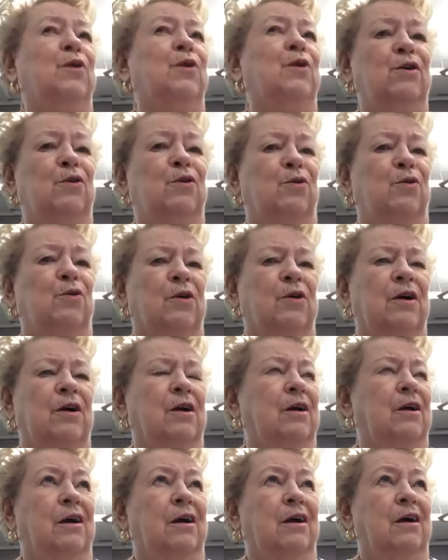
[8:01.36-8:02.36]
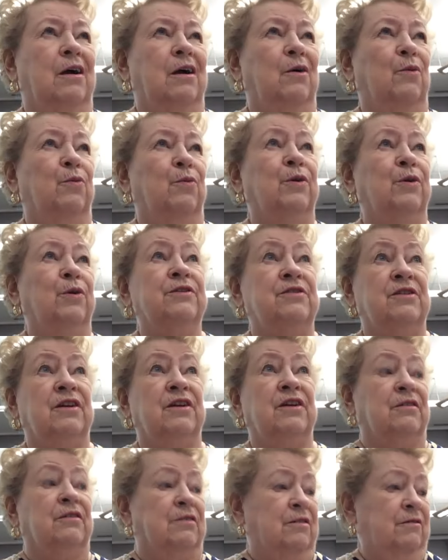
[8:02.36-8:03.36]
wow, where to
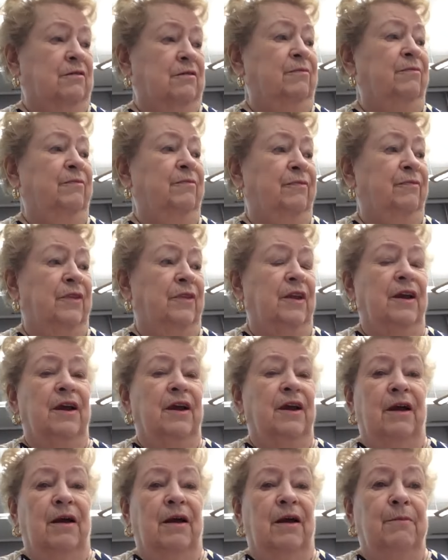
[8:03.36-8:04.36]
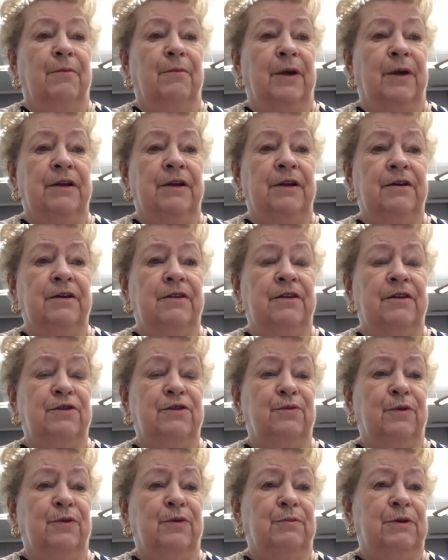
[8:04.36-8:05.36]
start? Many of
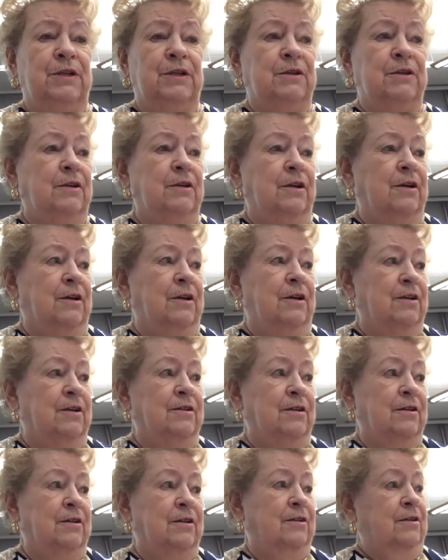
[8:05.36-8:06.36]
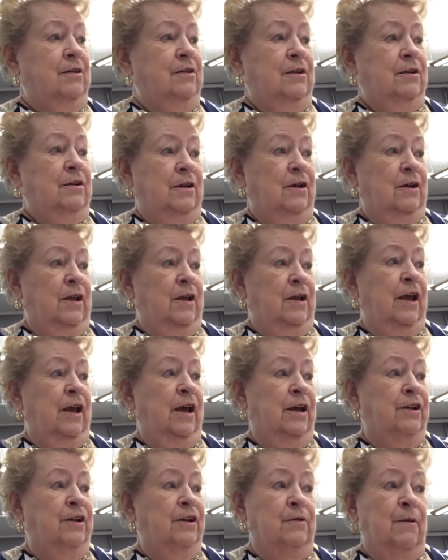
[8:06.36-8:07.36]
these women
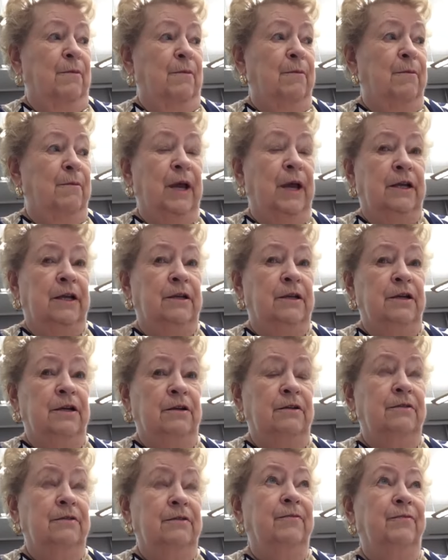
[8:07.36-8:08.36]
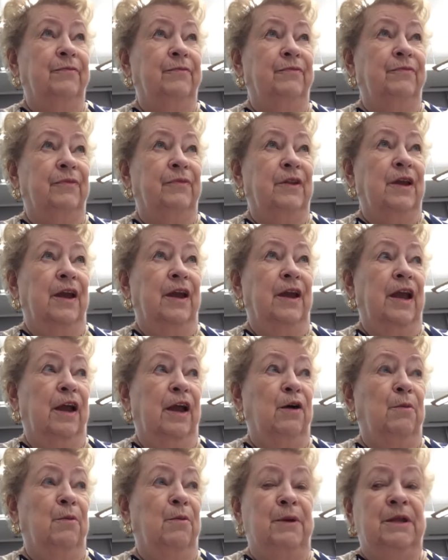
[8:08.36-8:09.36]
had men
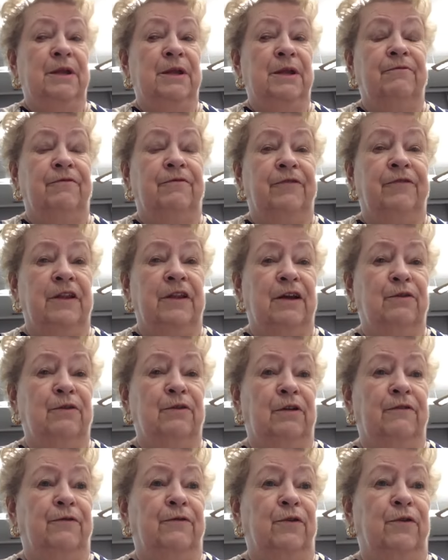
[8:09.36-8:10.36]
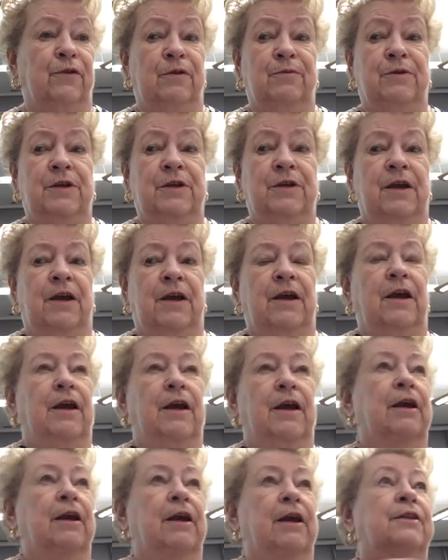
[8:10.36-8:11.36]
helping them fill out the forms,
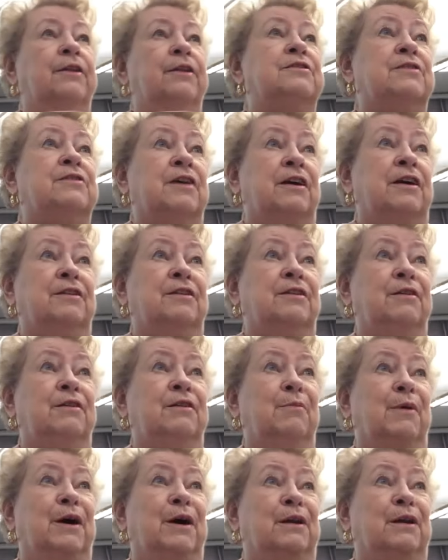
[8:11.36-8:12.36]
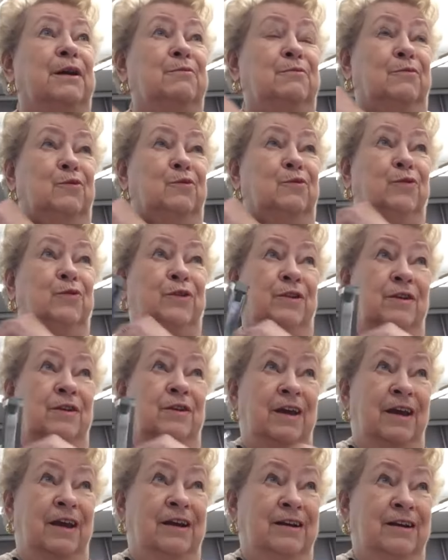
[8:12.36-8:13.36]
and they signed on the bottom with an
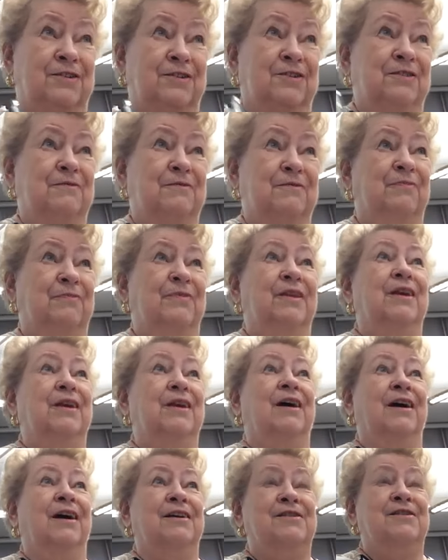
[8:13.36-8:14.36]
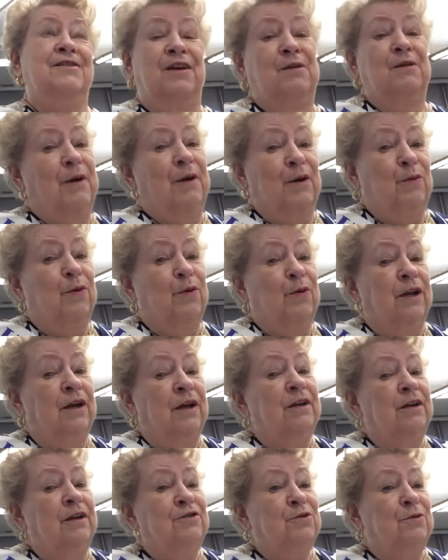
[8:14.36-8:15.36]
X. I'd say about one
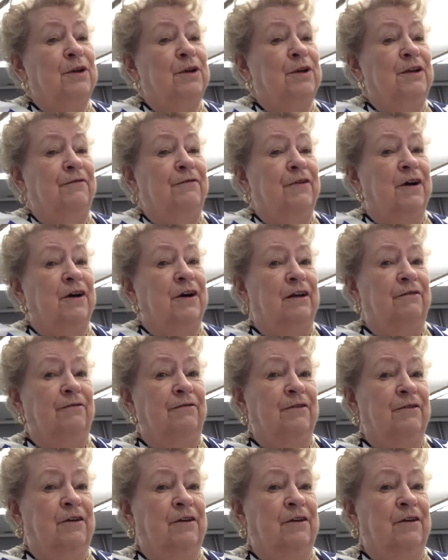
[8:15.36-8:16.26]
out of 25